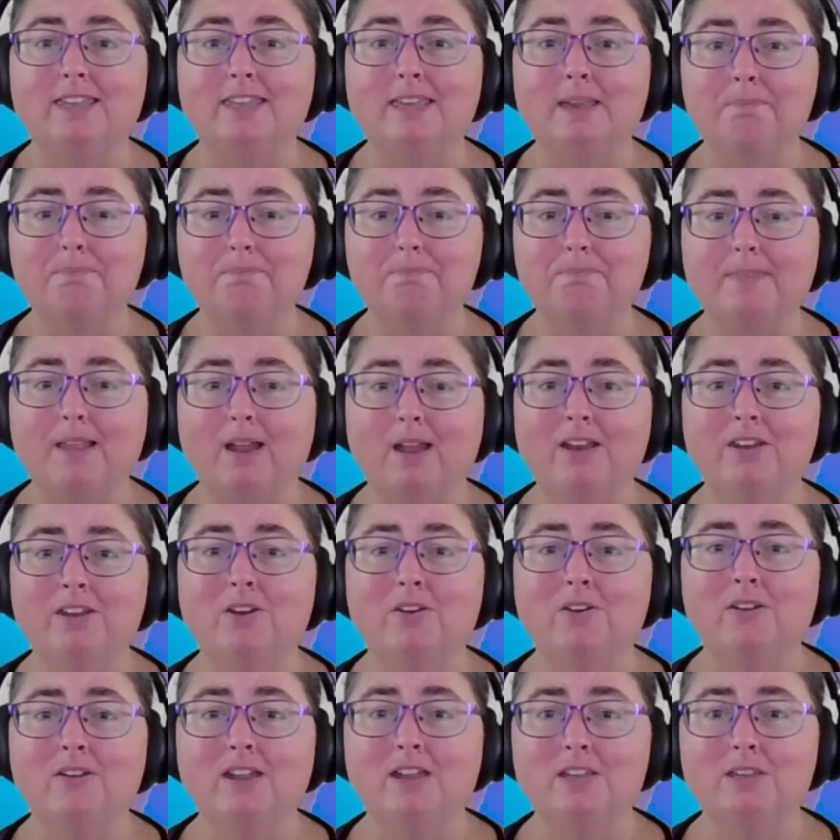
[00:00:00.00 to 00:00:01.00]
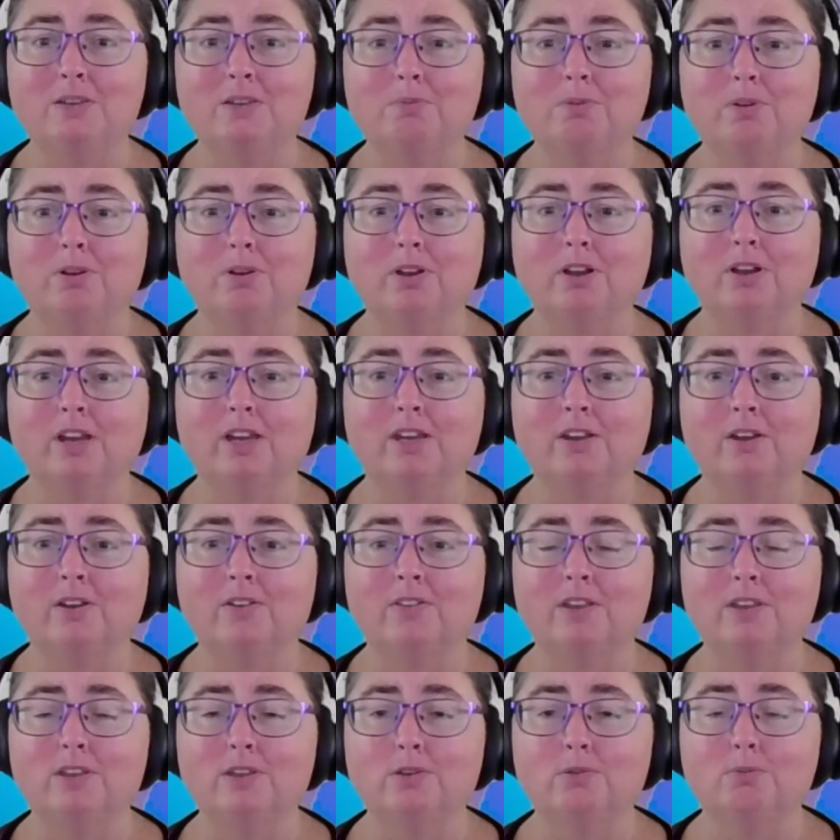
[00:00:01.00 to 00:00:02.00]
Yep, I know how you work. I
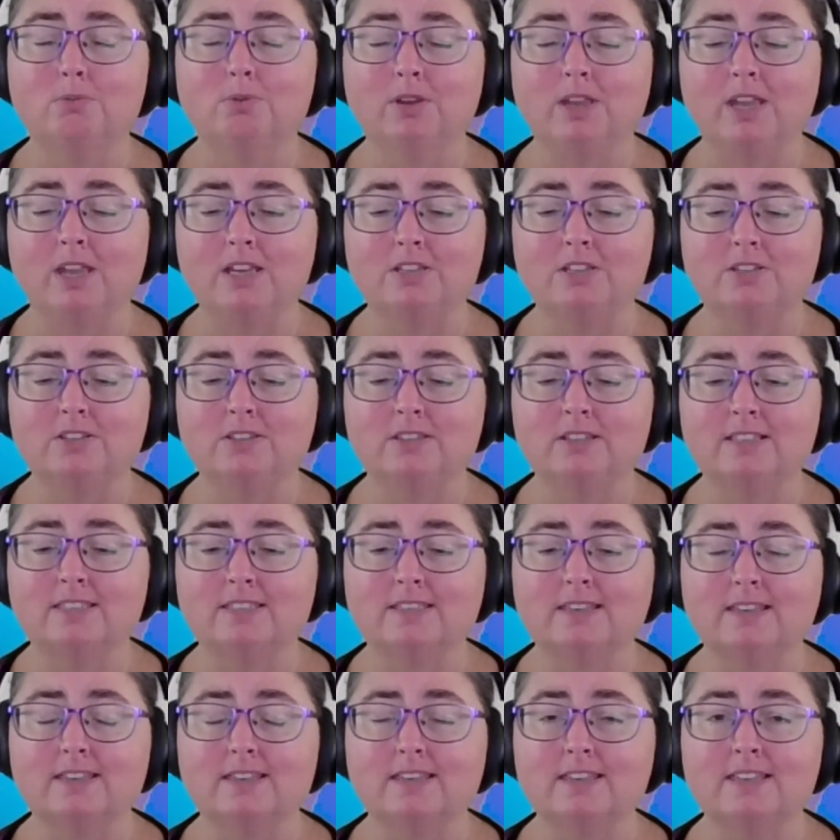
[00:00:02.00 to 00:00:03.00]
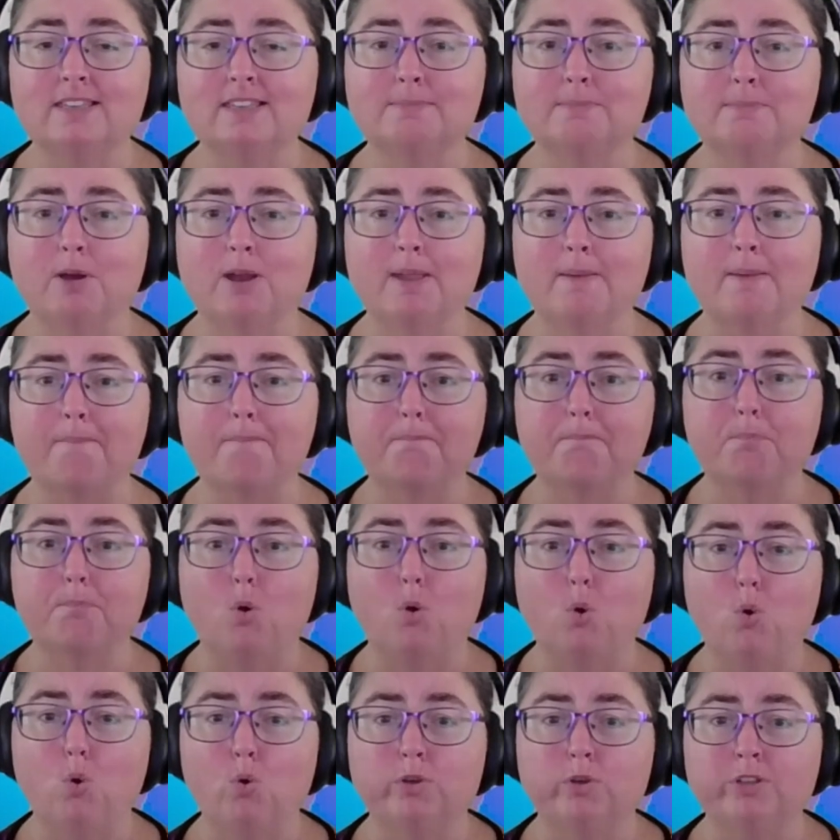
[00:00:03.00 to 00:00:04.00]
know that you will get to this. Here's my
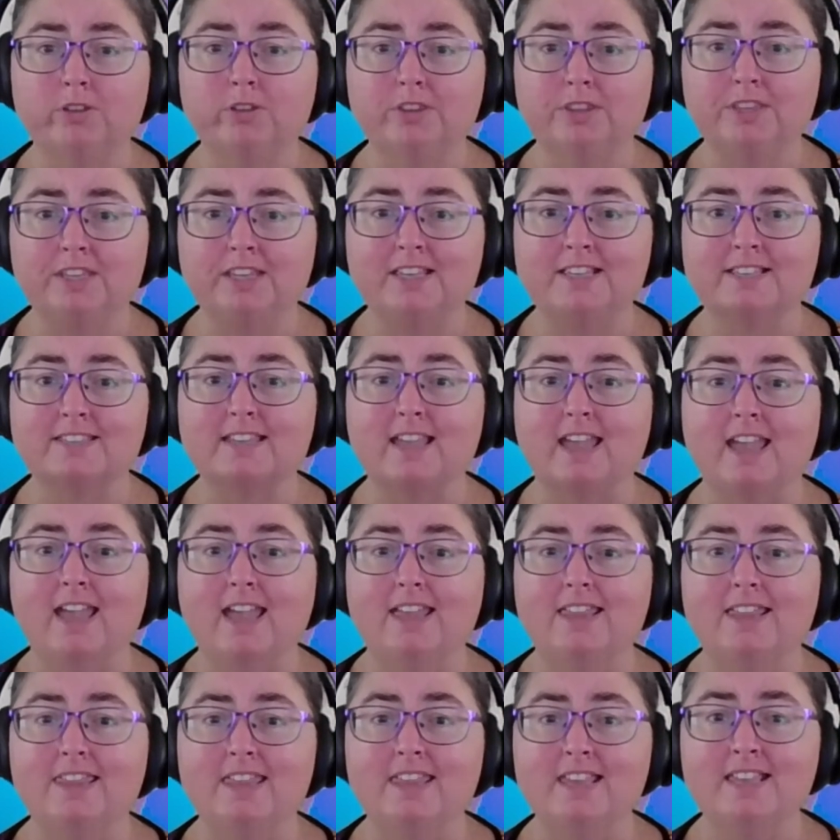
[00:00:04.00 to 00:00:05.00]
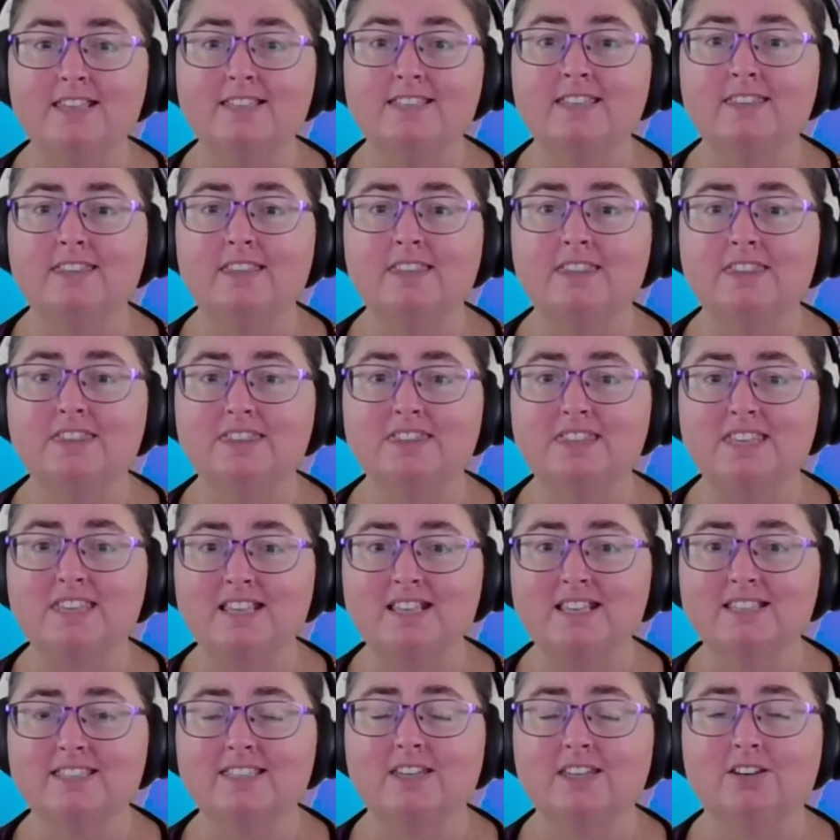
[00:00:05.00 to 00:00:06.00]
important things. These are the
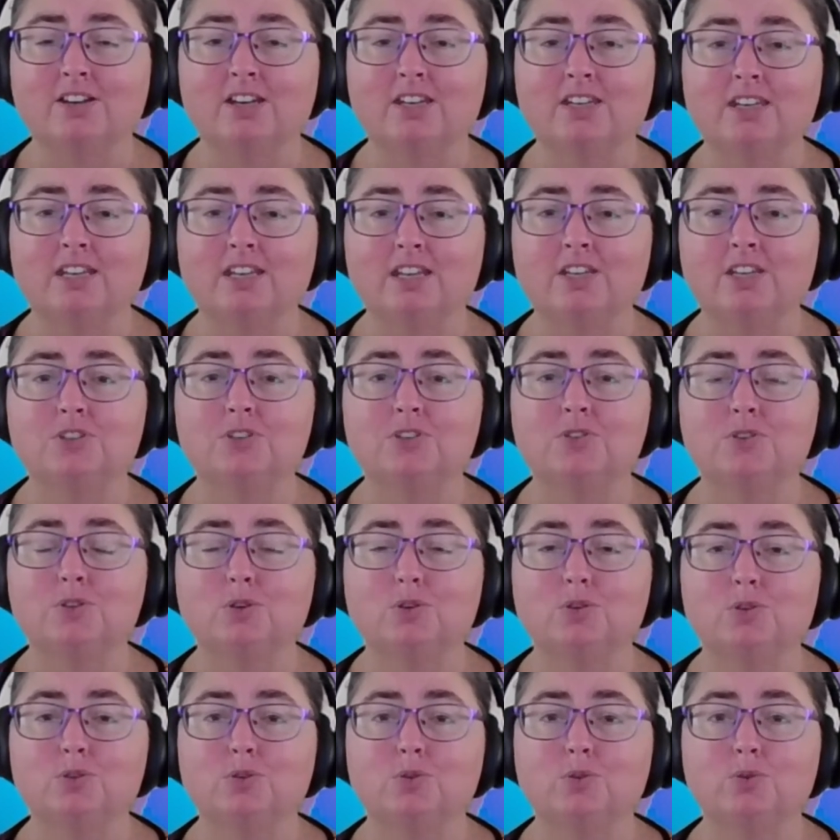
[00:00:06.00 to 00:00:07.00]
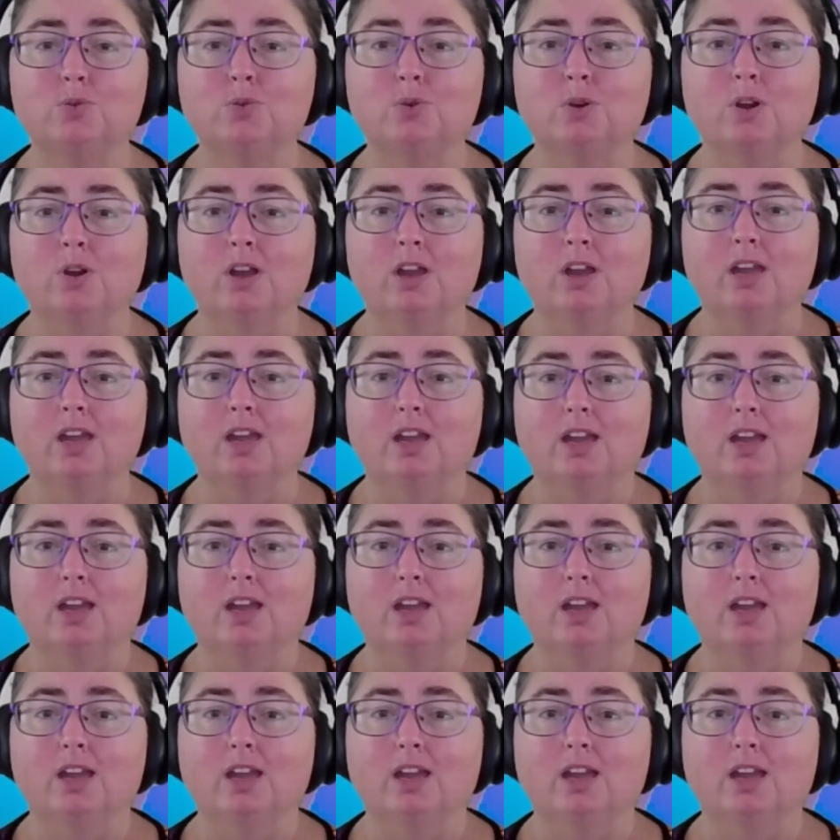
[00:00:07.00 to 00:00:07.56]
things that I need you to do